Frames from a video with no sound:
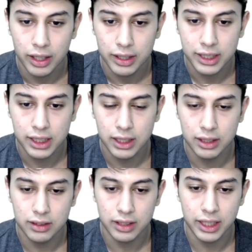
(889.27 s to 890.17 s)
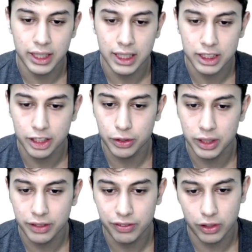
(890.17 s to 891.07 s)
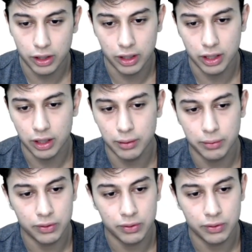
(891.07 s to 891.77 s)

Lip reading: The international unit for